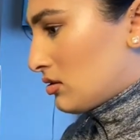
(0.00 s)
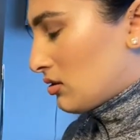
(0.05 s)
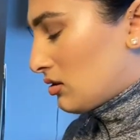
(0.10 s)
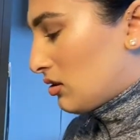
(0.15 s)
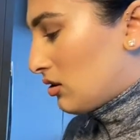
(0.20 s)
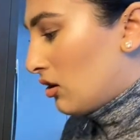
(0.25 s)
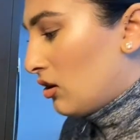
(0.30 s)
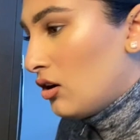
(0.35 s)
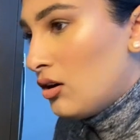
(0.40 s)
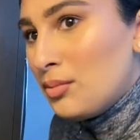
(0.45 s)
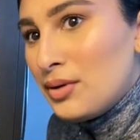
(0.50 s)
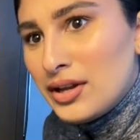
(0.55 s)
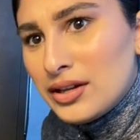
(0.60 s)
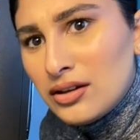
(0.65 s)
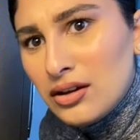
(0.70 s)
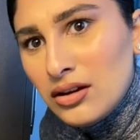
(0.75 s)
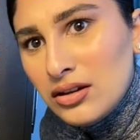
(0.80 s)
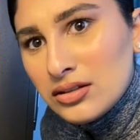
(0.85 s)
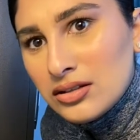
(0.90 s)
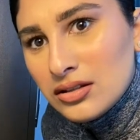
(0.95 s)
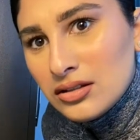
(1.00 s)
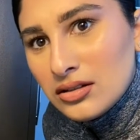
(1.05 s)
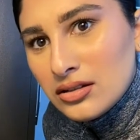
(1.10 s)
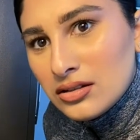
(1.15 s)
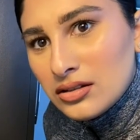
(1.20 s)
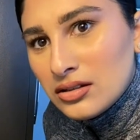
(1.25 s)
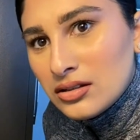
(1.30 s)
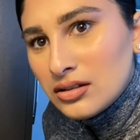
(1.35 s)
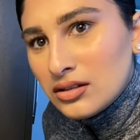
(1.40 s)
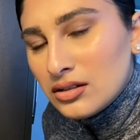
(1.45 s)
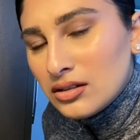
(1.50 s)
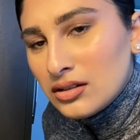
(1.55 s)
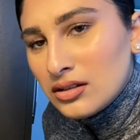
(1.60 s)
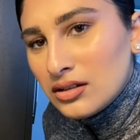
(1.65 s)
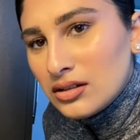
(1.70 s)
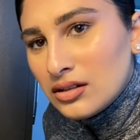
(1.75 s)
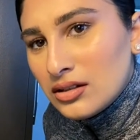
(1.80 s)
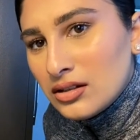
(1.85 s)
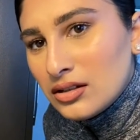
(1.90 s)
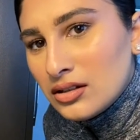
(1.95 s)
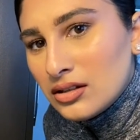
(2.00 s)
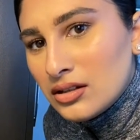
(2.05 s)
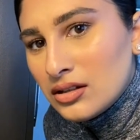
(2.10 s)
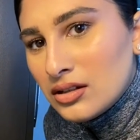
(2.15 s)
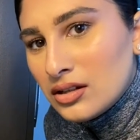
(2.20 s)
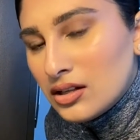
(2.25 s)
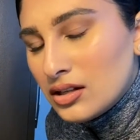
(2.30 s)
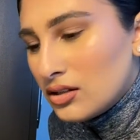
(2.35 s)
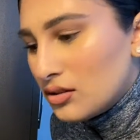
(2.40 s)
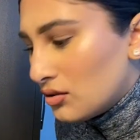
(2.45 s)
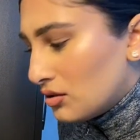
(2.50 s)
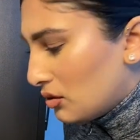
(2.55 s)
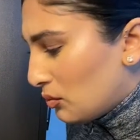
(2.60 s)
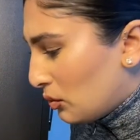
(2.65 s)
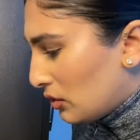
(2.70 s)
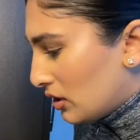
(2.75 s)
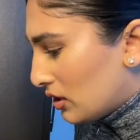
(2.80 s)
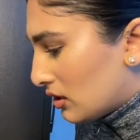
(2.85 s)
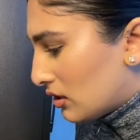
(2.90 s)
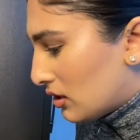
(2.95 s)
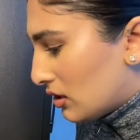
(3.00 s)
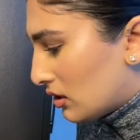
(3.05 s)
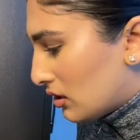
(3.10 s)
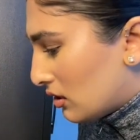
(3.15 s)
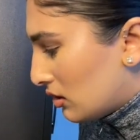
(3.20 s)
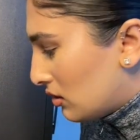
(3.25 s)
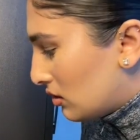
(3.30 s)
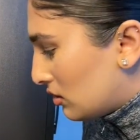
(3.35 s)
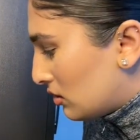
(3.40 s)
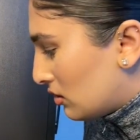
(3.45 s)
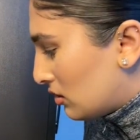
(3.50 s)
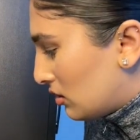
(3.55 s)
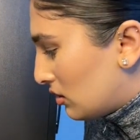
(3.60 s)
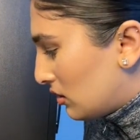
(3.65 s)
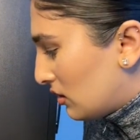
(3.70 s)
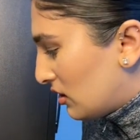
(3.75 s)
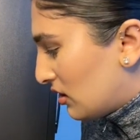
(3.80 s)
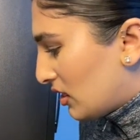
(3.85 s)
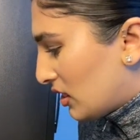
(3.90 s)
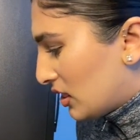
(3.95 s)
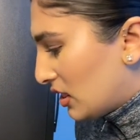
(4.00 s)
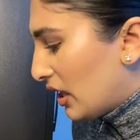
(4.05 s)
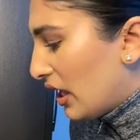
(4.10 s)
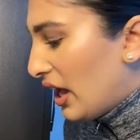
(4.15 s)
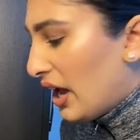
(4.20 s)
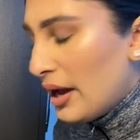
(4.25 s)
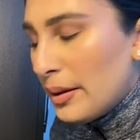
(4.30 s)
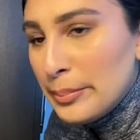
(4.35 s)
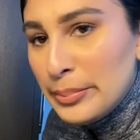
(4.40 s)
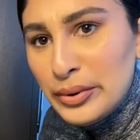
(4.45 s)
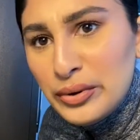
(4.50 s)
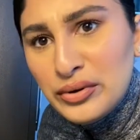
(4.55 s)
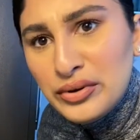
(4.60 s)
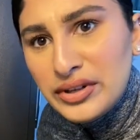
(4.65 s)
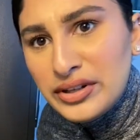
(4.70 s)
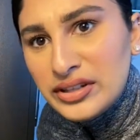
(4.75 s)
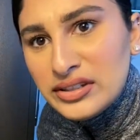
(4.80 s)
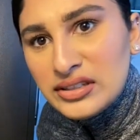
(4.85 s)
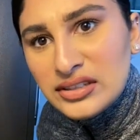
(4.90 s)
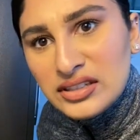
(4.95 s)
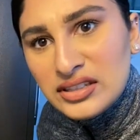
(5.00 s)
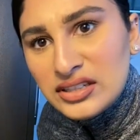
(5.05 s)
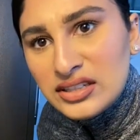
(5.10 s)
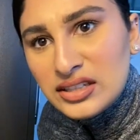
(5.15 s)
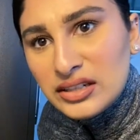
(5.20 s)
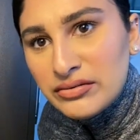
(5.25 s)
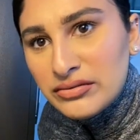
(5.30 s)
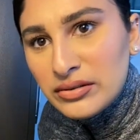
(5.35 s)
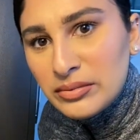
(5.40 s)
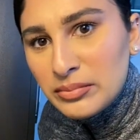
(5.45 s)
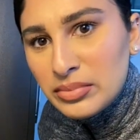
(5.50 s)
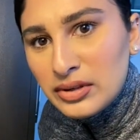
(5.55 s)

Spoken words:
Oh my god. Another weird thing. The art button is in a different